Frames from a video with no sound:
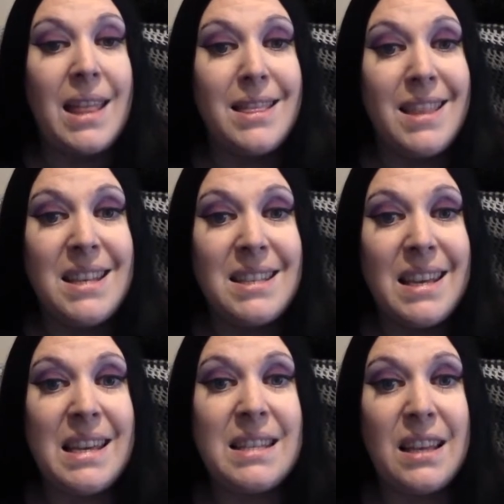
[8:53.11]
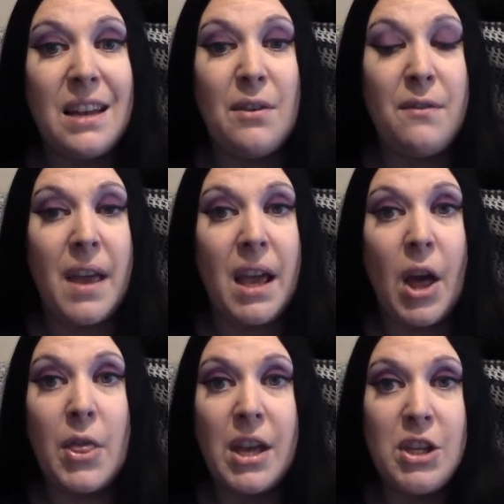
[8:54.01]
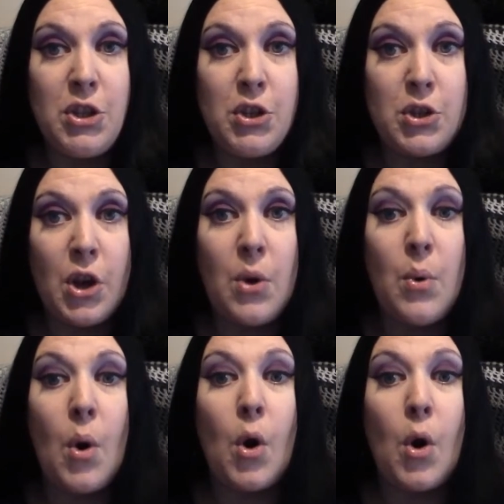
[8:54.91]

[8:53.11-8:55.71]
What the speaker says: This is another thing that is so